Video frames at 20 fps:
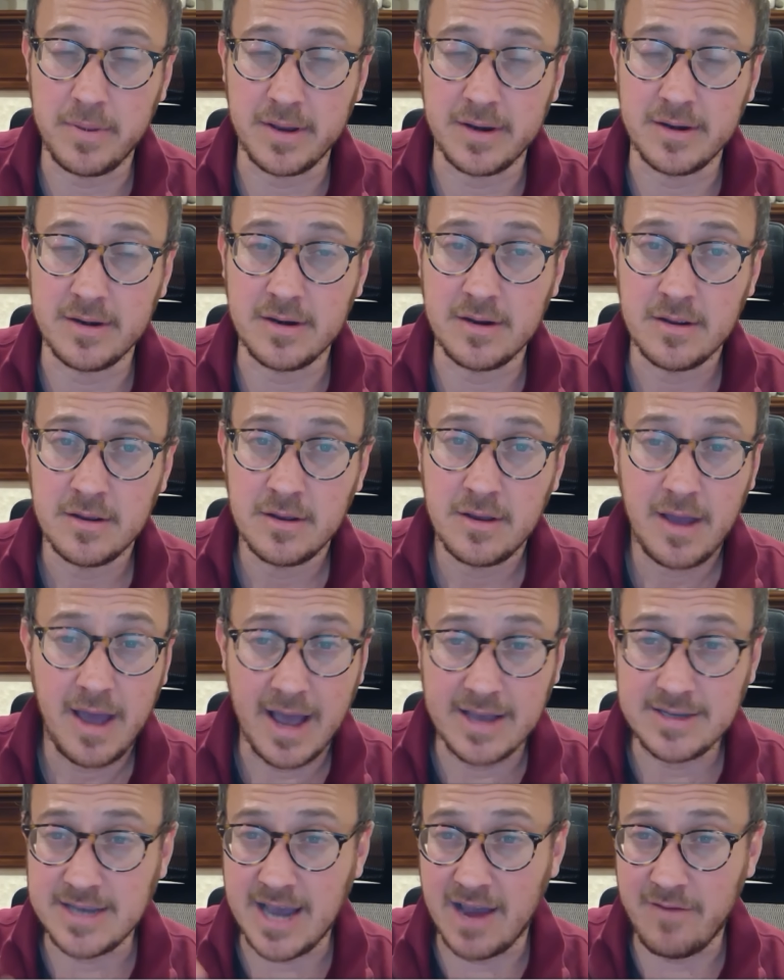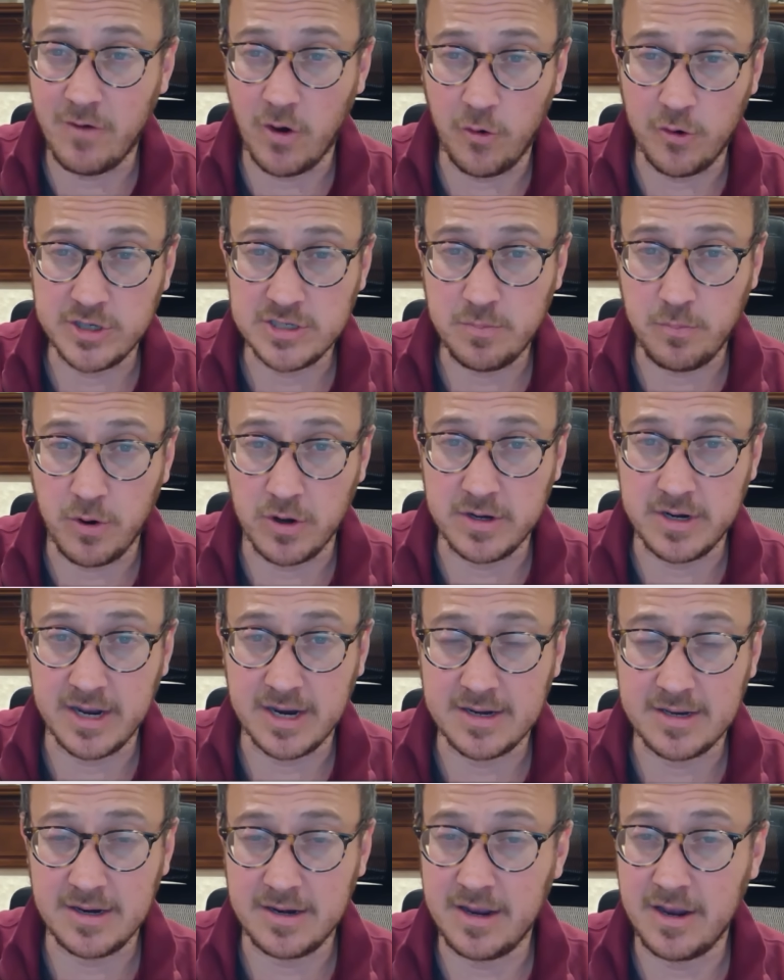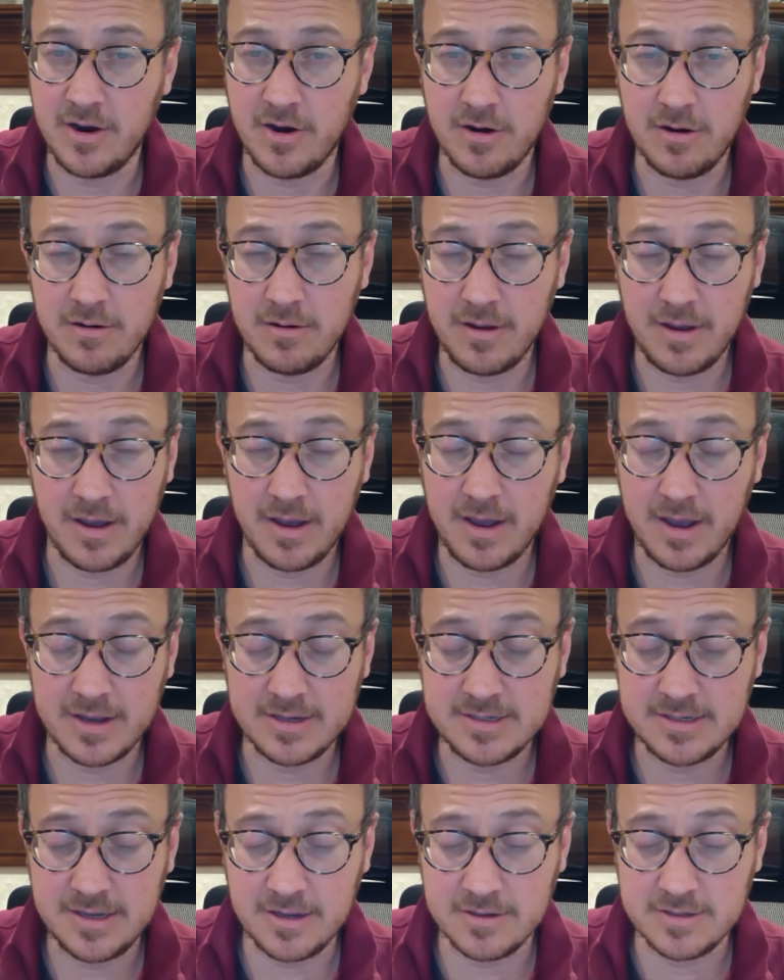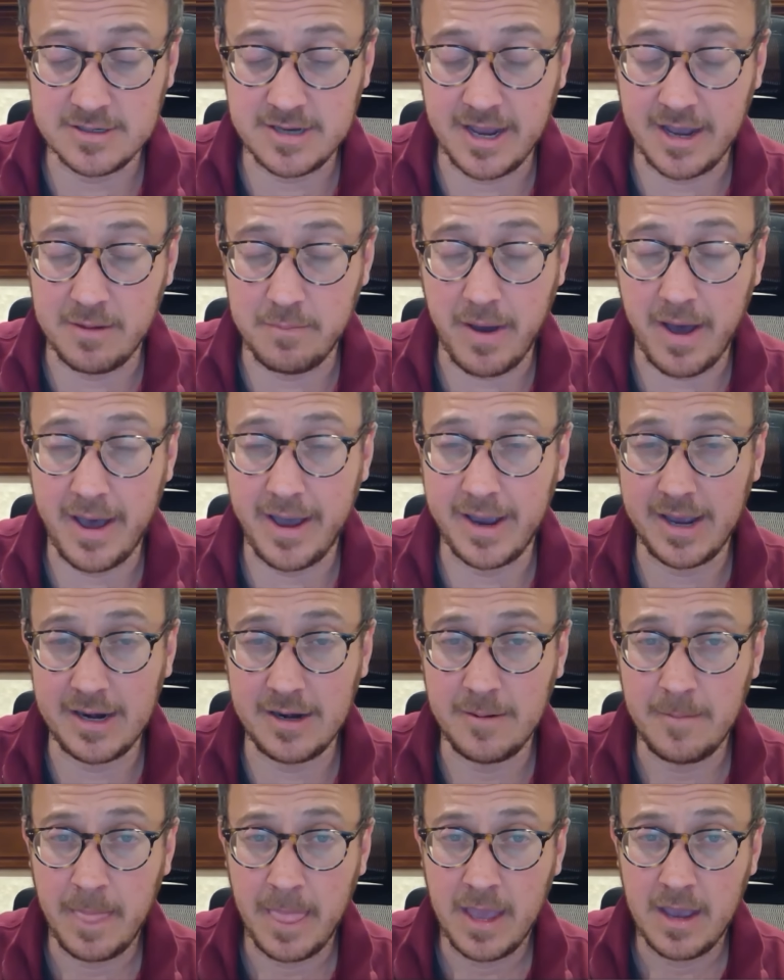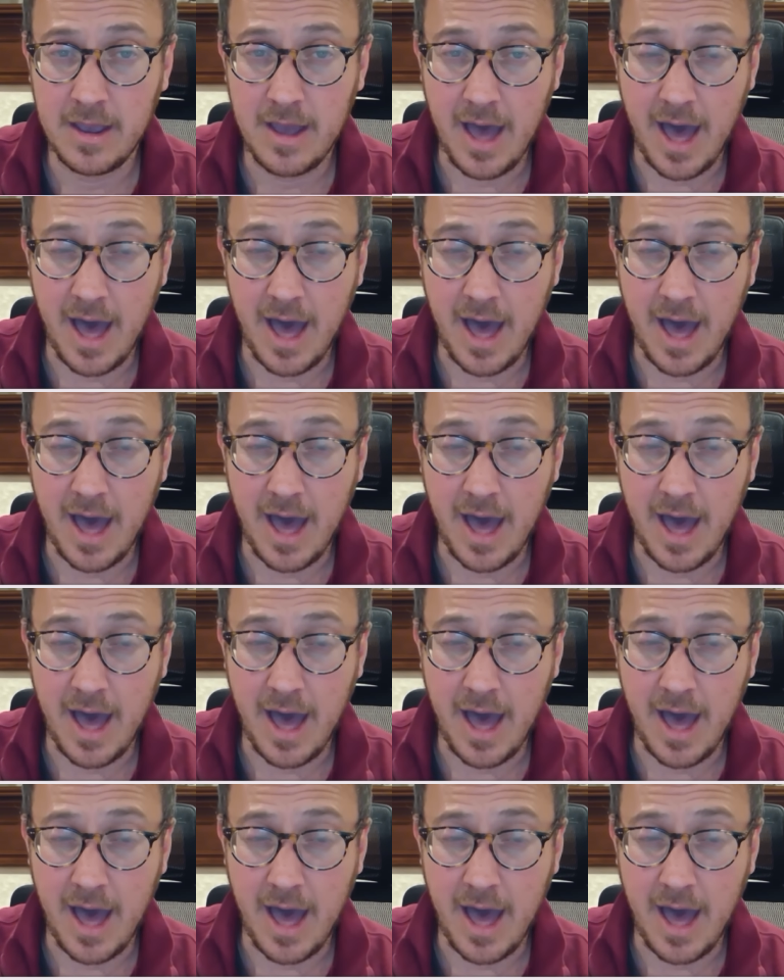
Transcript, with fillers: And as I've always predicted here, I still stand by it.